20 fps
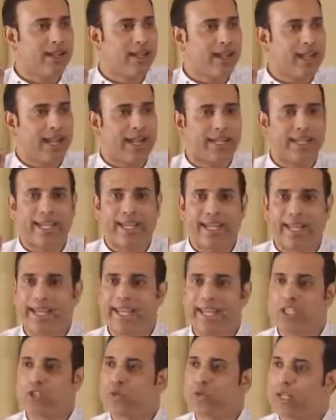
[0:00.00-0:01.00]
at an
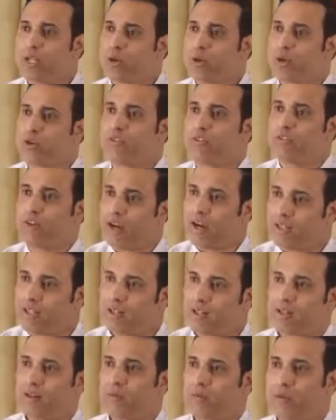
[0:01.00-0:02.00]
age where a lot of
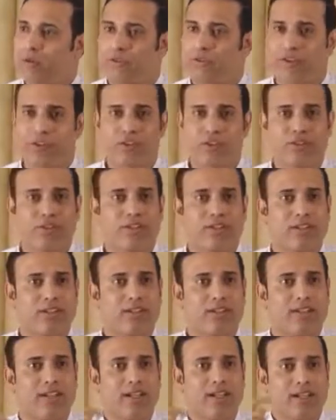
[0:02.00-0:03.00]
other professional
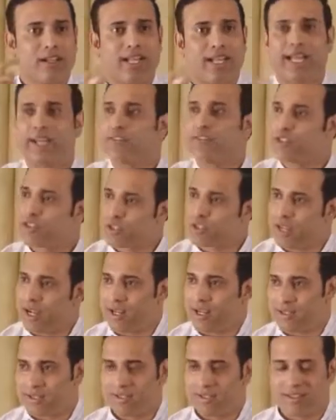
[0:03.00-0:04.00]
life
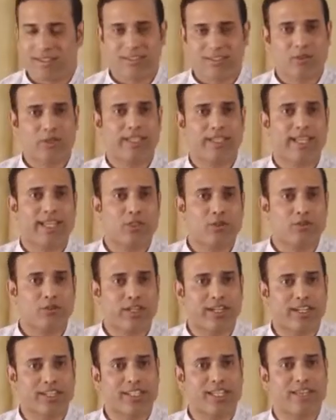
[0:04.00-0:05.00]
starts. So at the age of
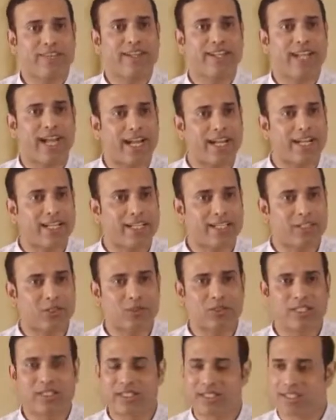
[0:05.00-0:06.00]
37, I
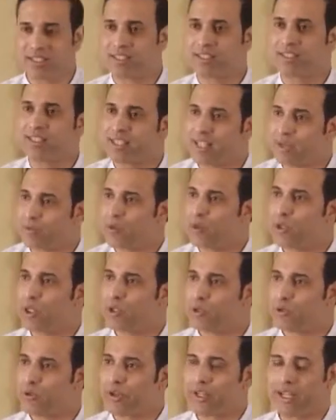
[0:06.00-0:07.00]
took the decision that I'm going
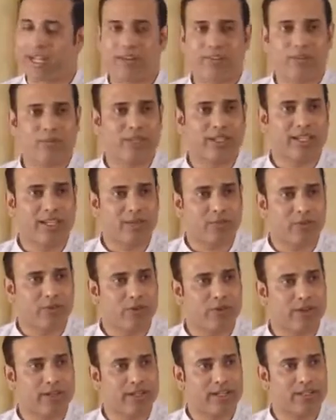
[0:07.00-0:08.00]
to retire from the game of
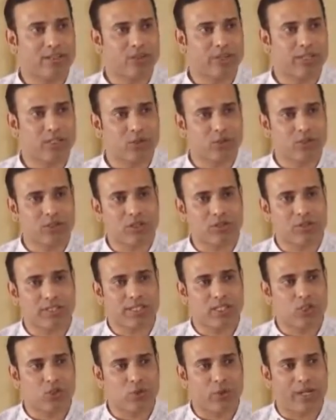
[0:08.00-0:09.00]
cricket. So in
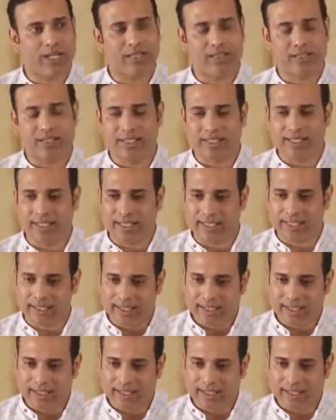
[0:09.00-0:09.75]
2012-13,